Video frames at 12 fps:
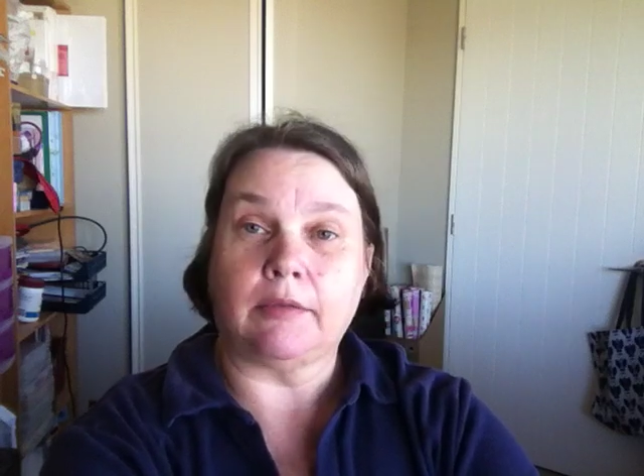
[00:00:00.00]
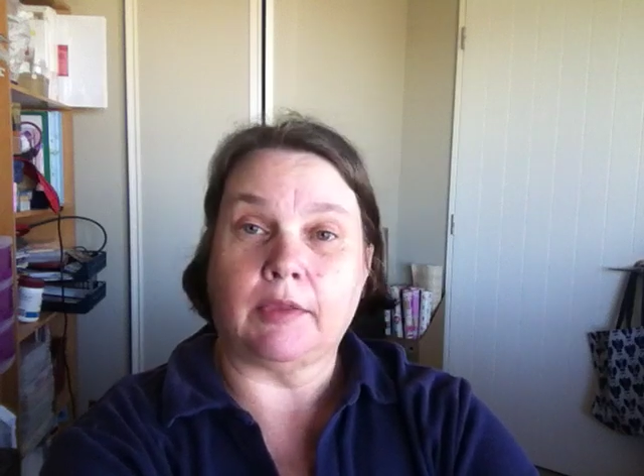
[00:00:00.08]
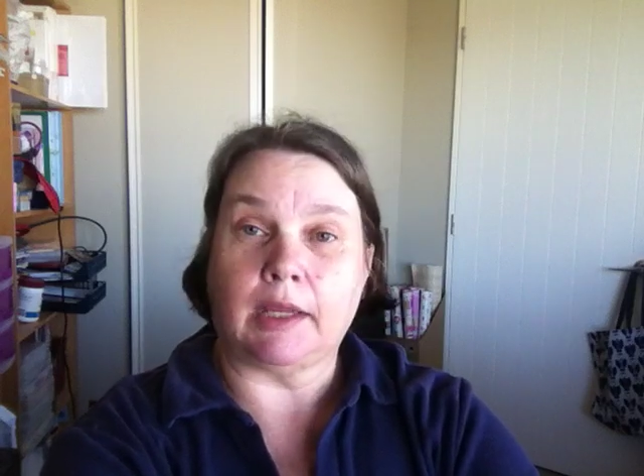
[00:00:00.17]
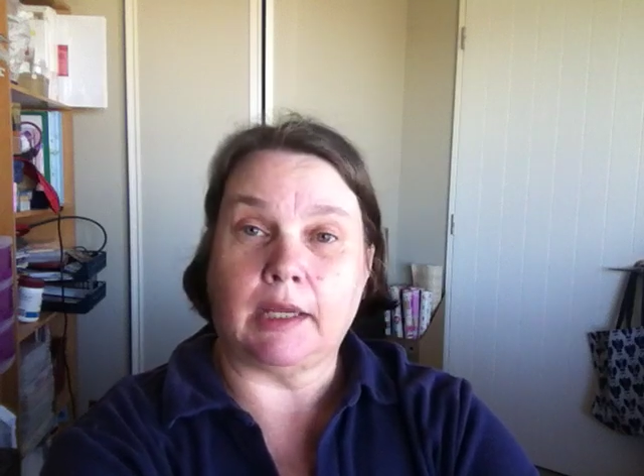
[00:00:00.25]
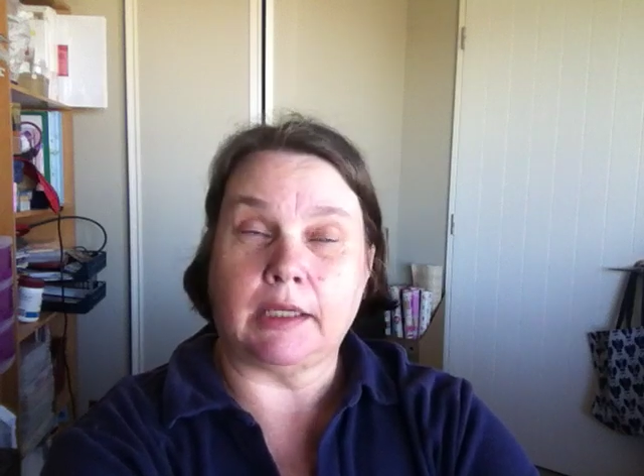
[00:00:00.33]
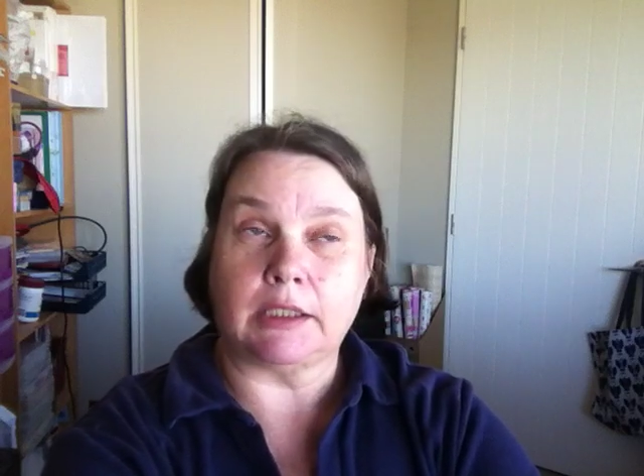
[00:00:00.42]

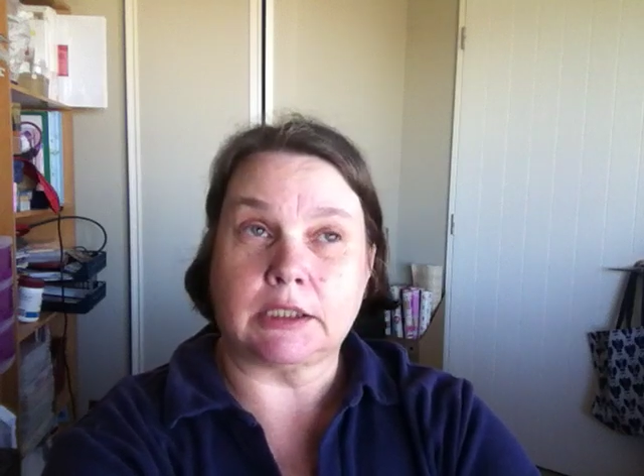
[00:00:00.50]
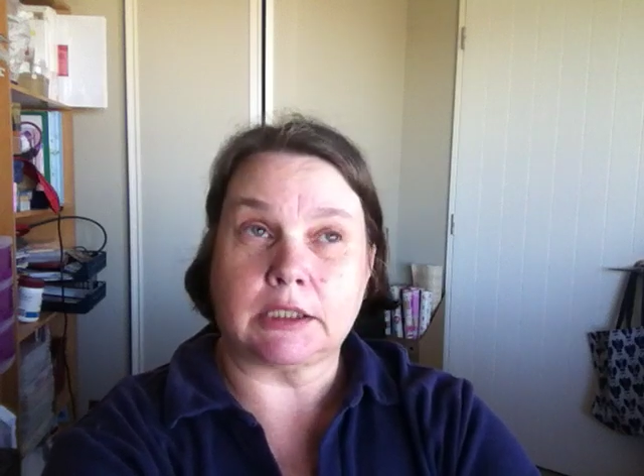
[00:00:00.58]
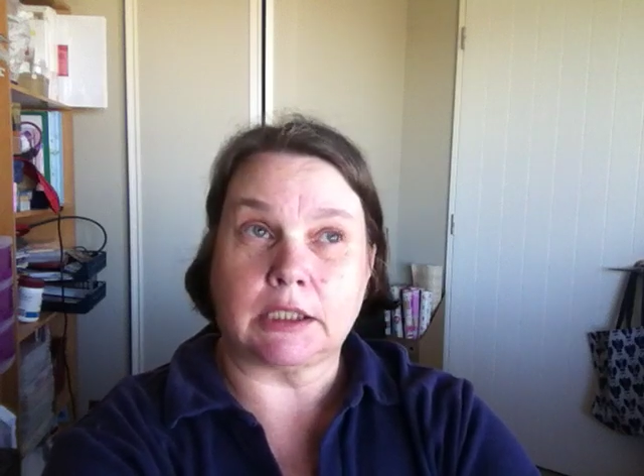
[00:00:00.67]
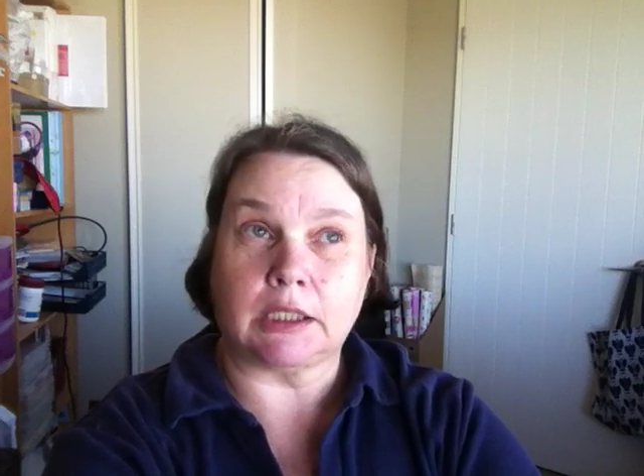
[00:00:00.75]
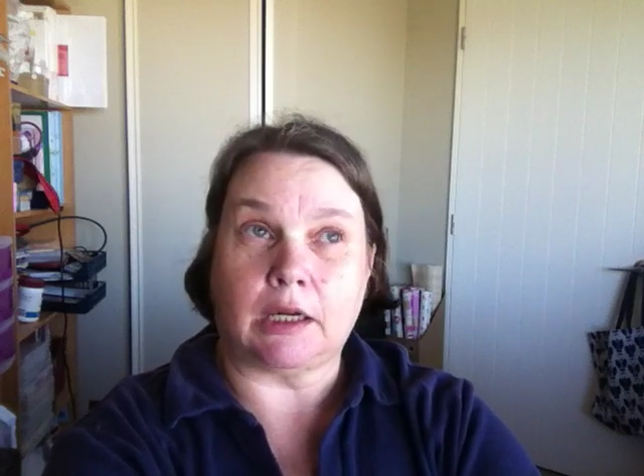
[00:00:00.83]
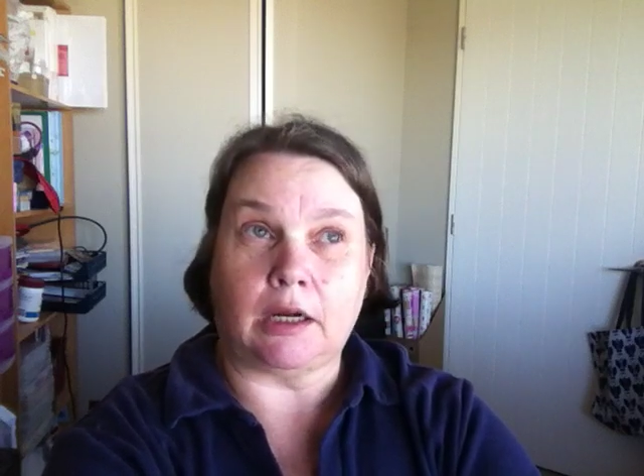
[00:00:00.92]
that
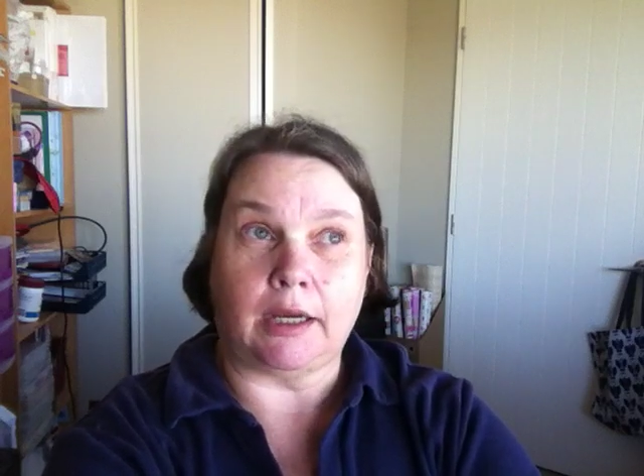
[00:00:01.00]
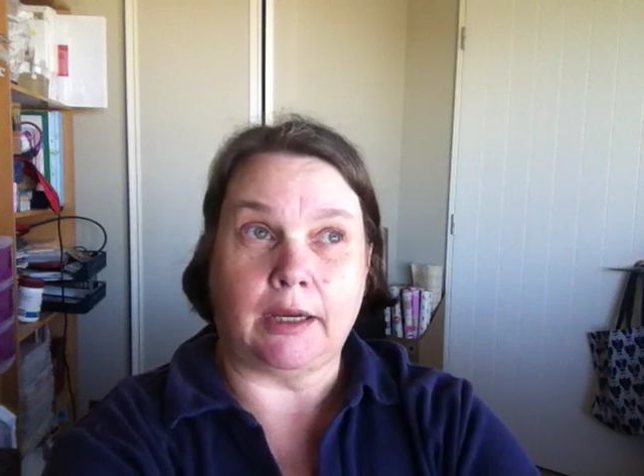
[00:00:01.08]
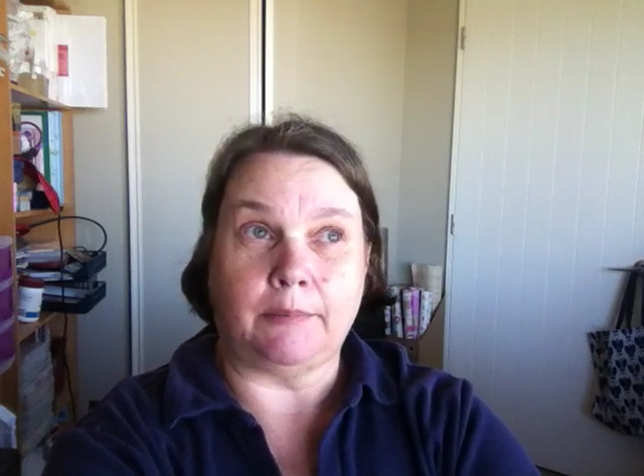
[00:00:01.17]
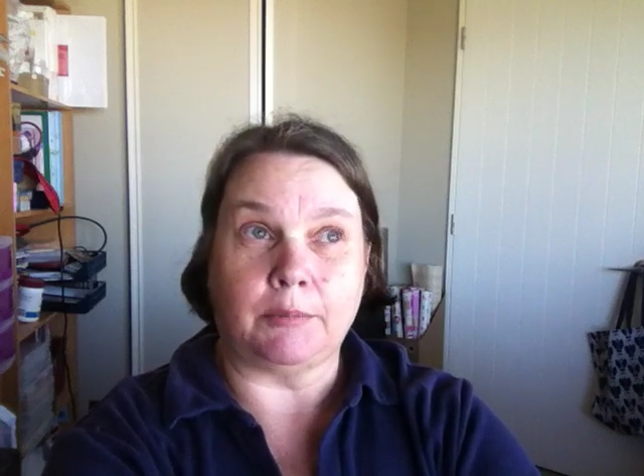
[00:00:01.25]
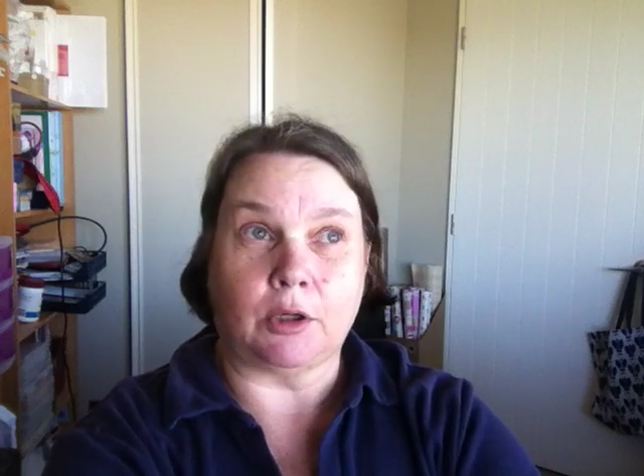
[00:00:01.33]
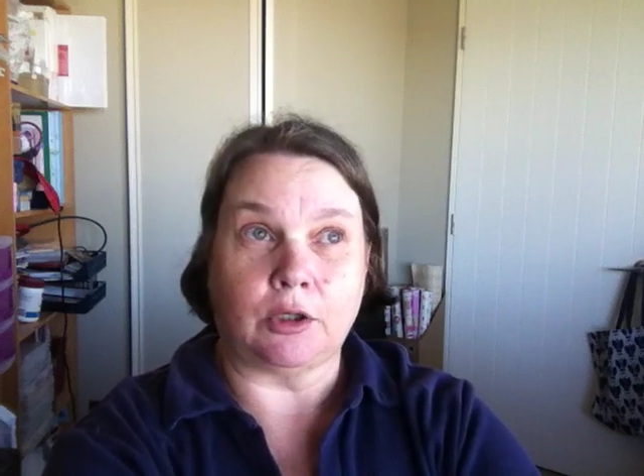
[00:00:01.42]
I
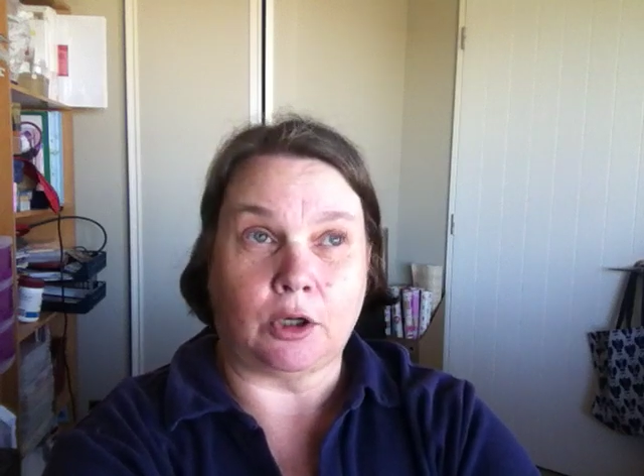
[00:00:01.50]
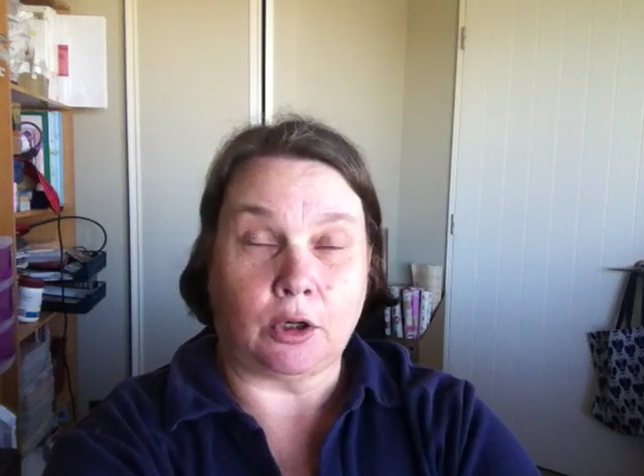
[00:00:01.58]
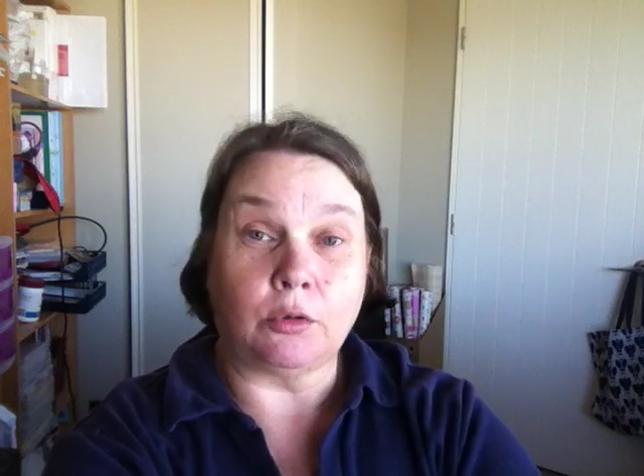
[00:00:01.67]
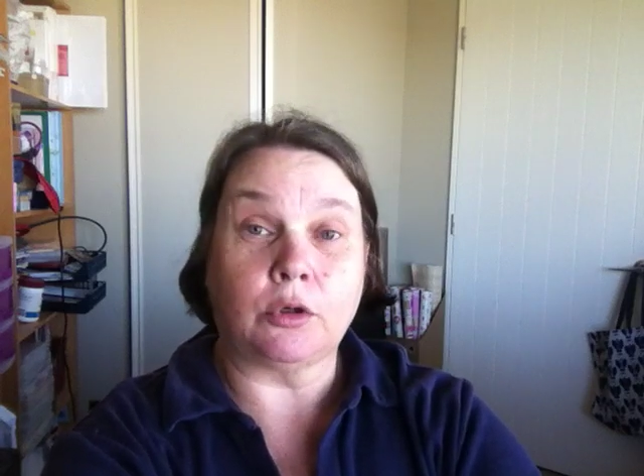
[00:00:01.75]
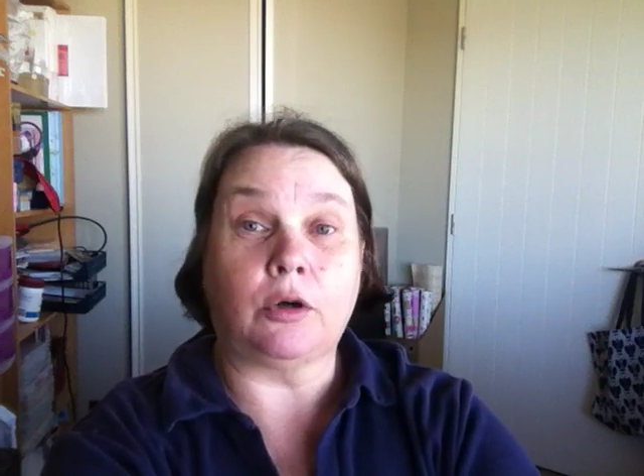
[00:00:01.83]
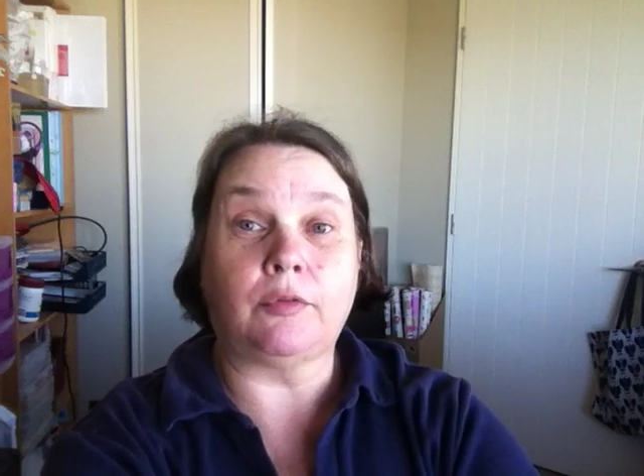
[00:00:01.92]
am going to
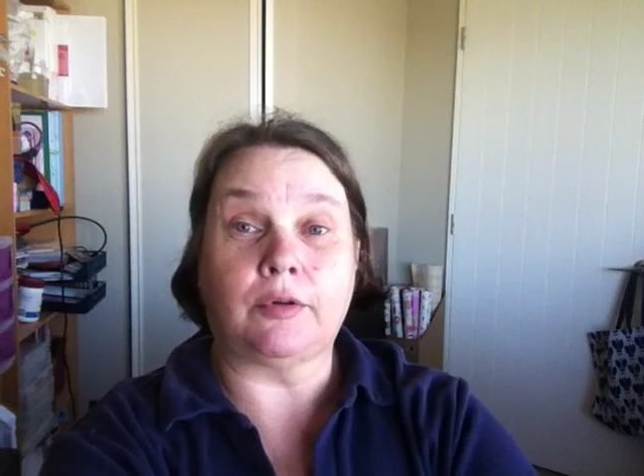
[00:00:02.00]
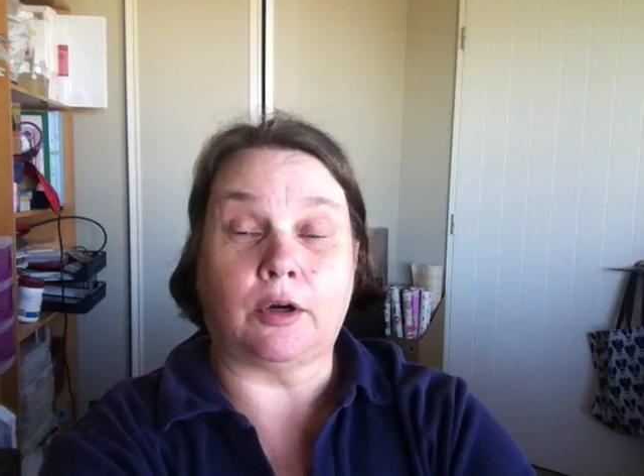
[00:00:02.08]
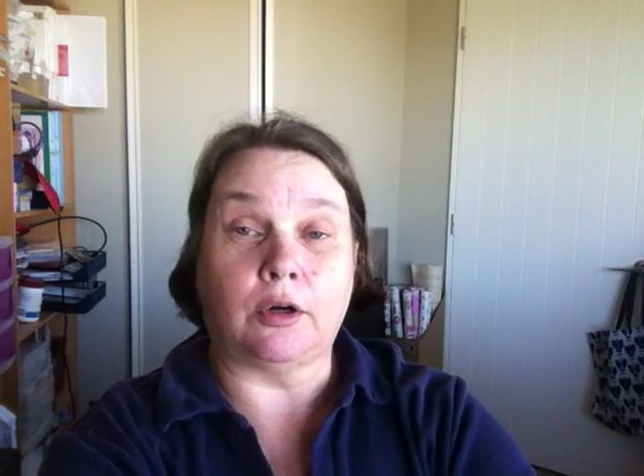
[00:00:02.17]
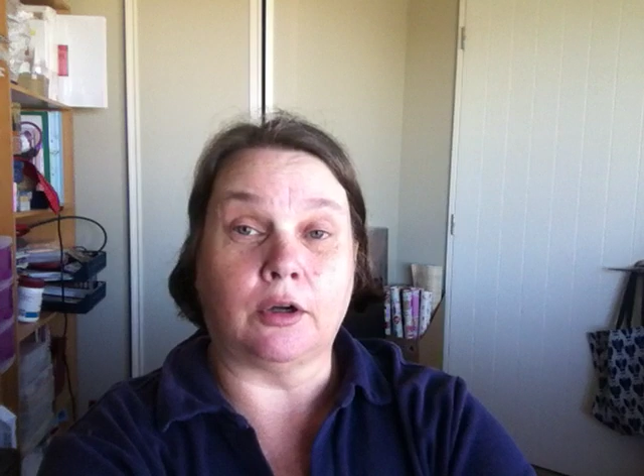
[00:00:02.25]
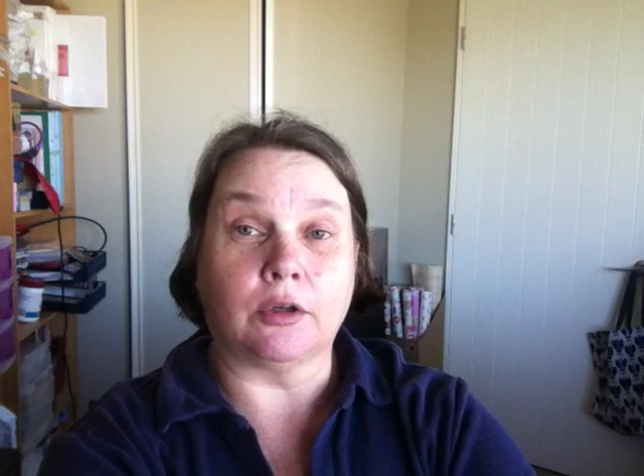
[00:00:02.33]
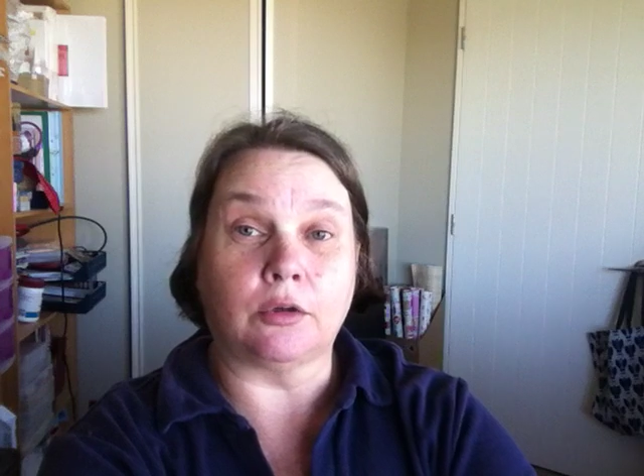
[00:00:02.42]
hold off
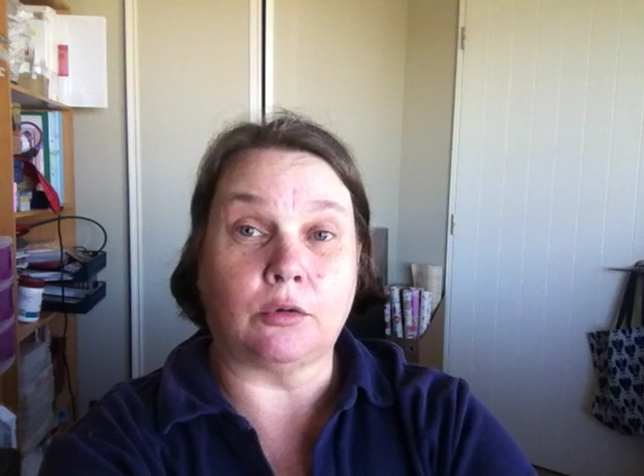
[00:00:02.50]
on